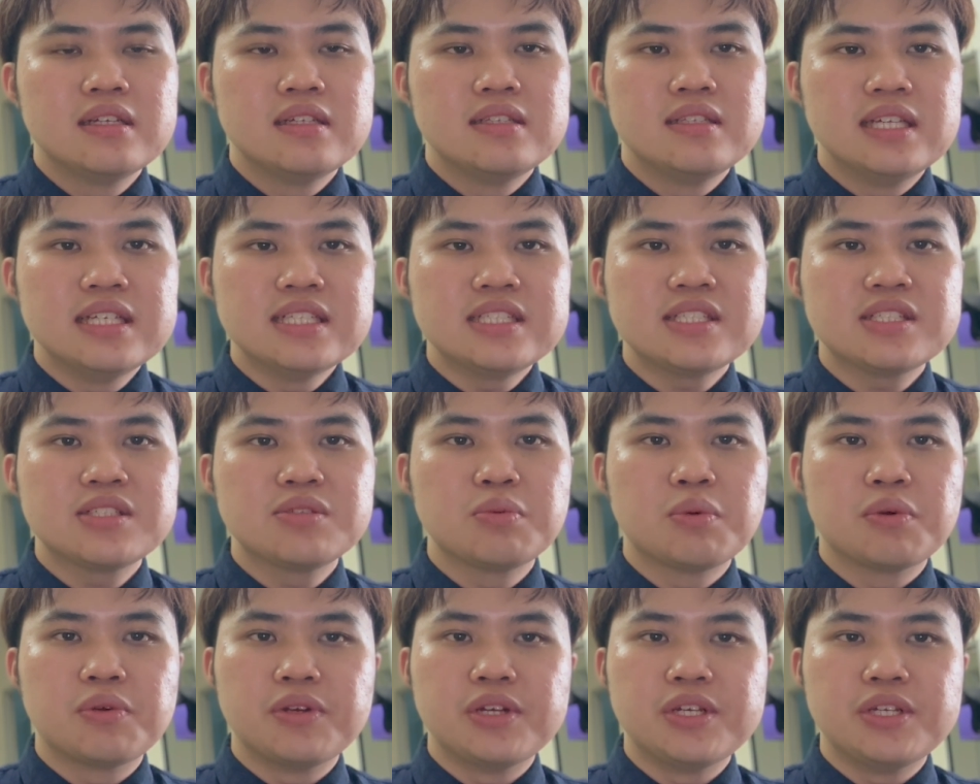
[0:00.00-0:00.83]
This
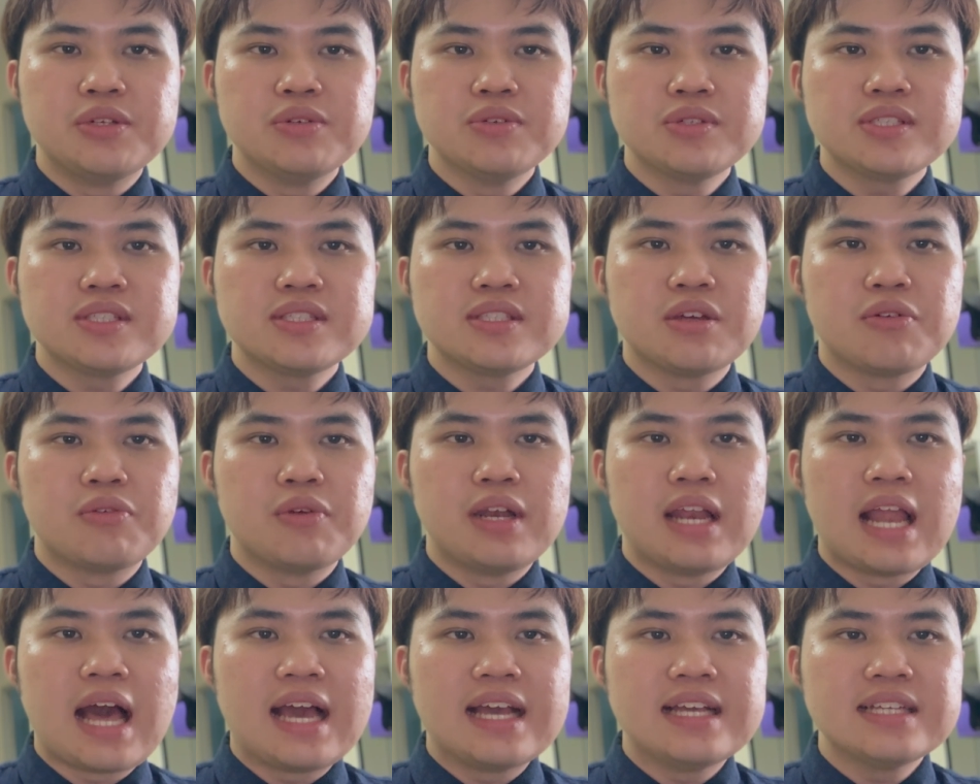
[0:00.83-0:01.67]
will reduce the
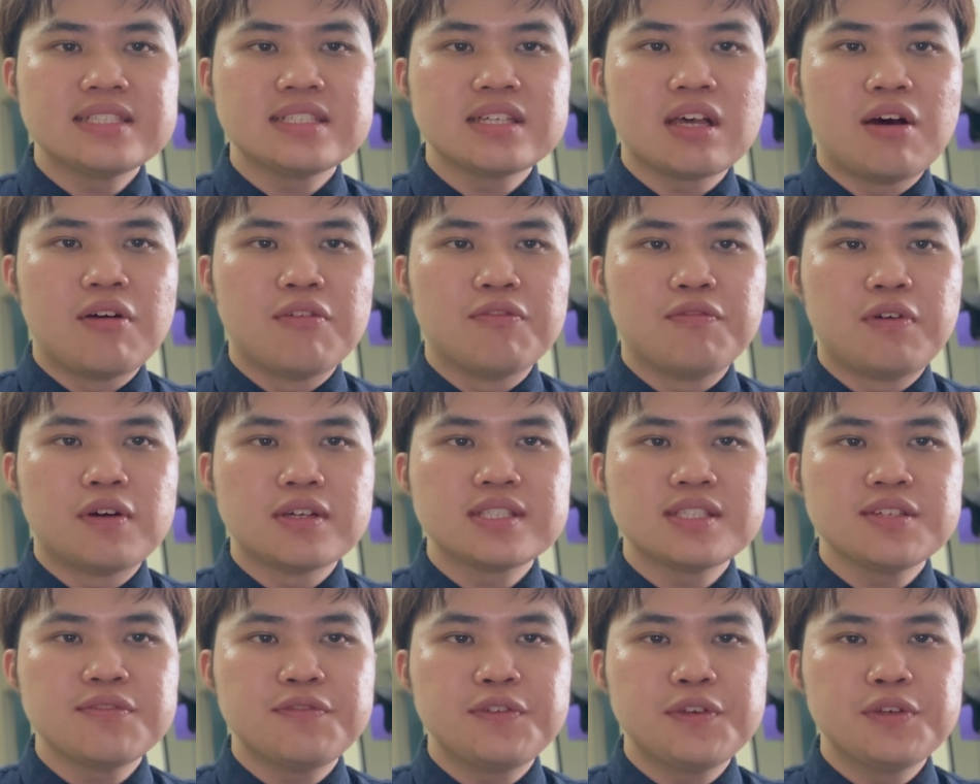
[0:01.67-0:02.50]
reliance on
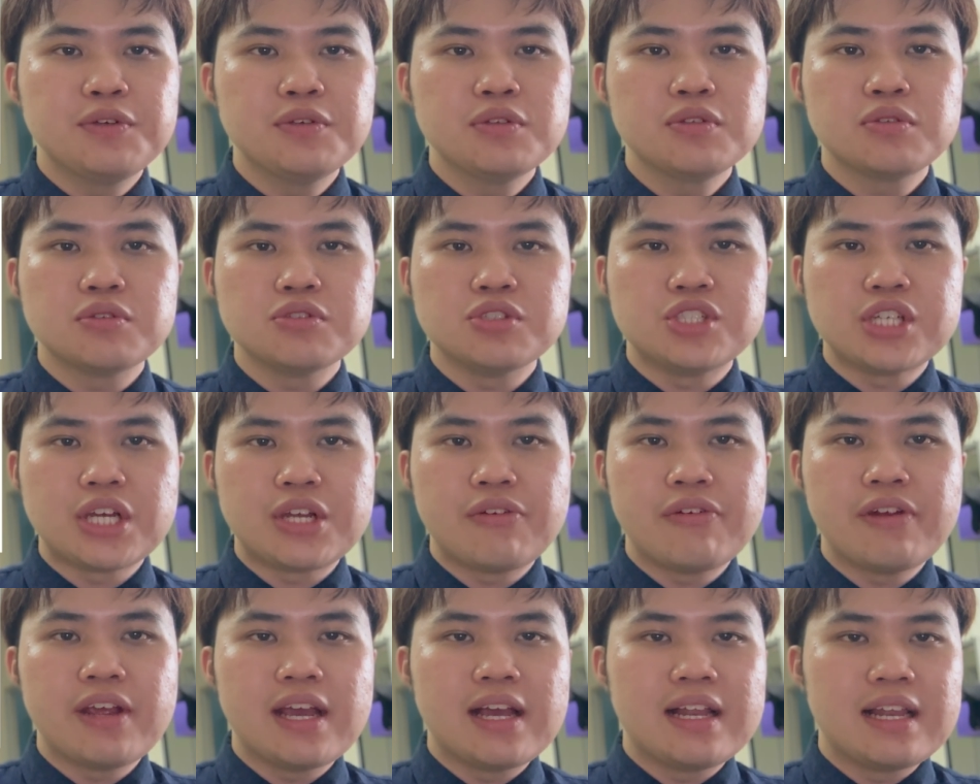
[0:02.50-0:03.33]
fossil fuel to
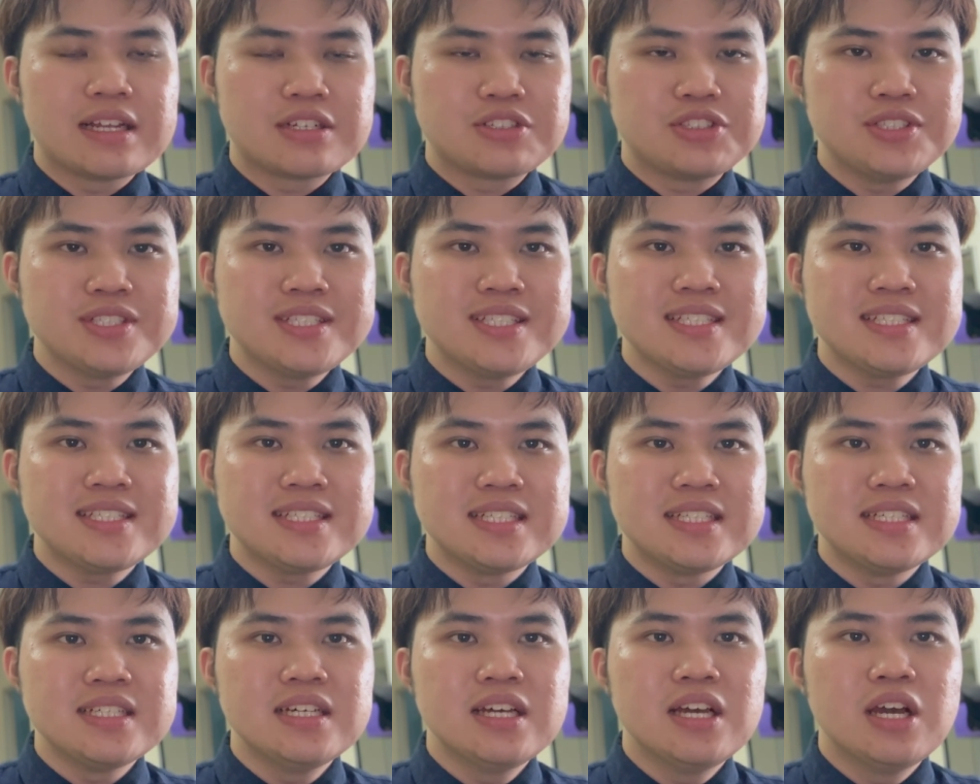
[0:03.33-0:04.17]
generate
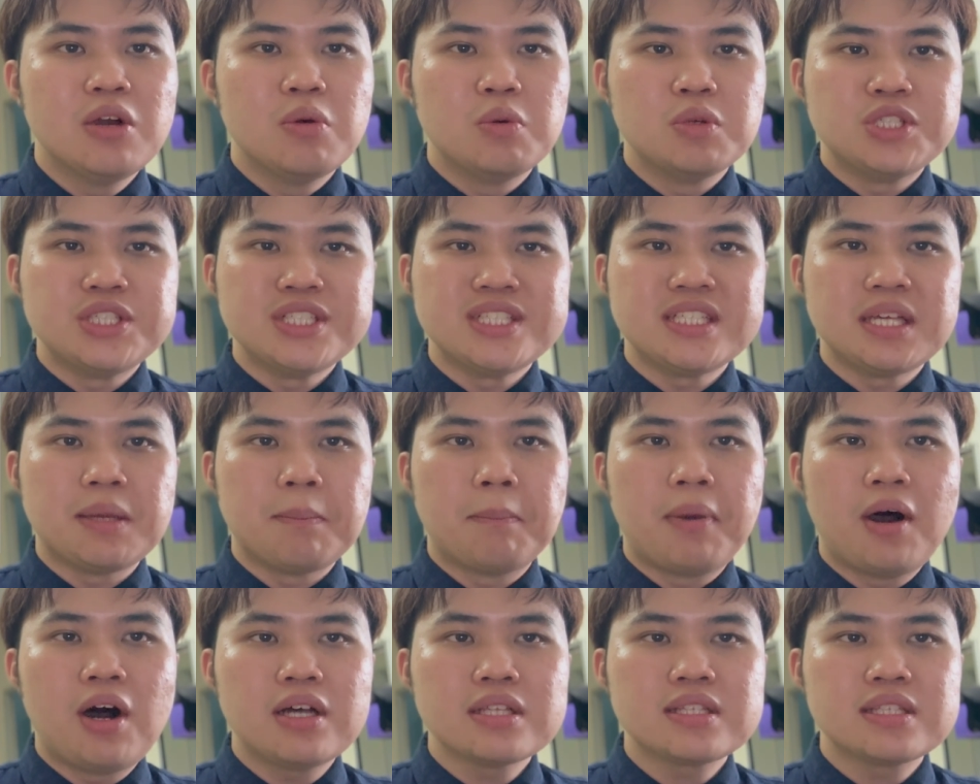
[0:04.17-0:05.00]
electricity, which is
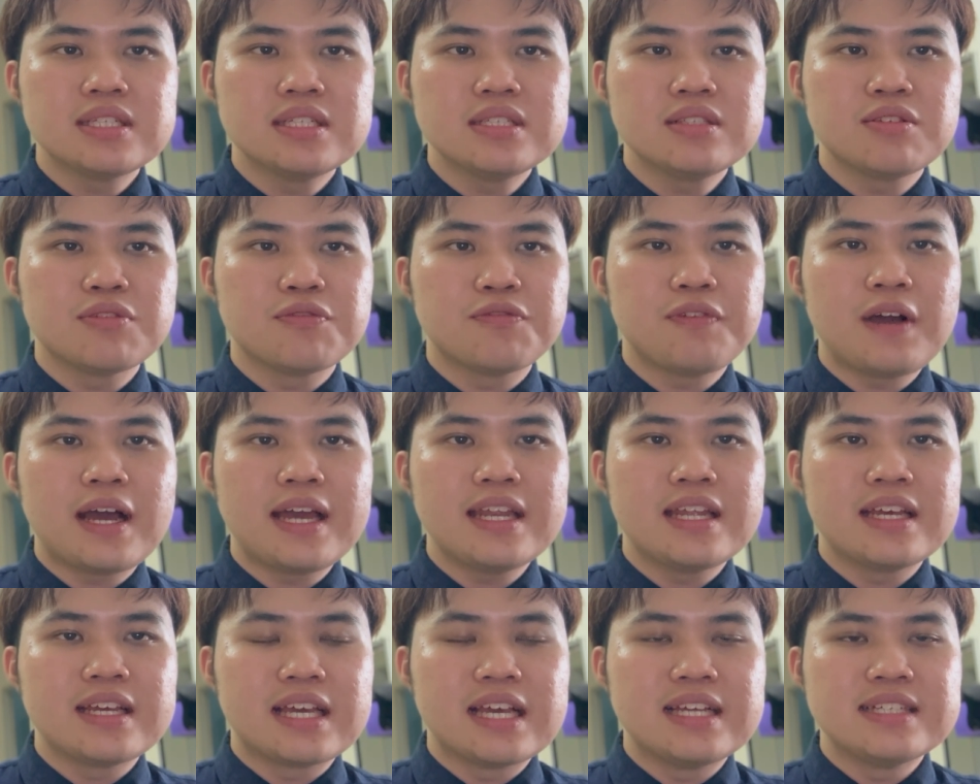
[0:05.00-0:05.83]
important to
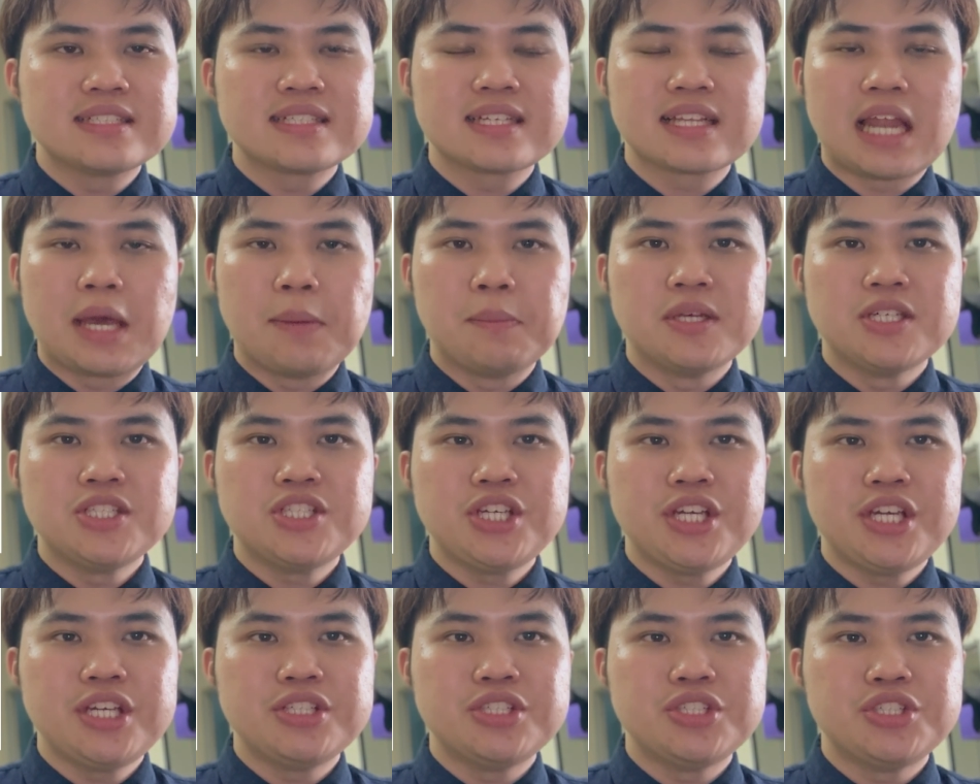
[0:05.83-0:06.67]
fight against climate
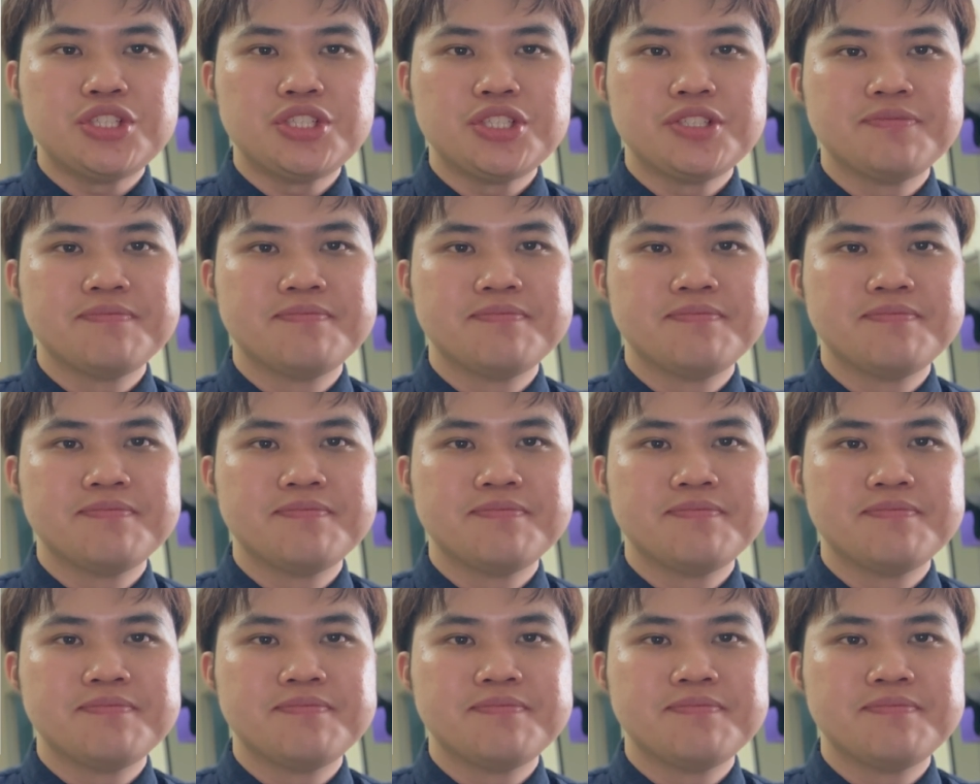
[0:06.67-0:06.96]
change.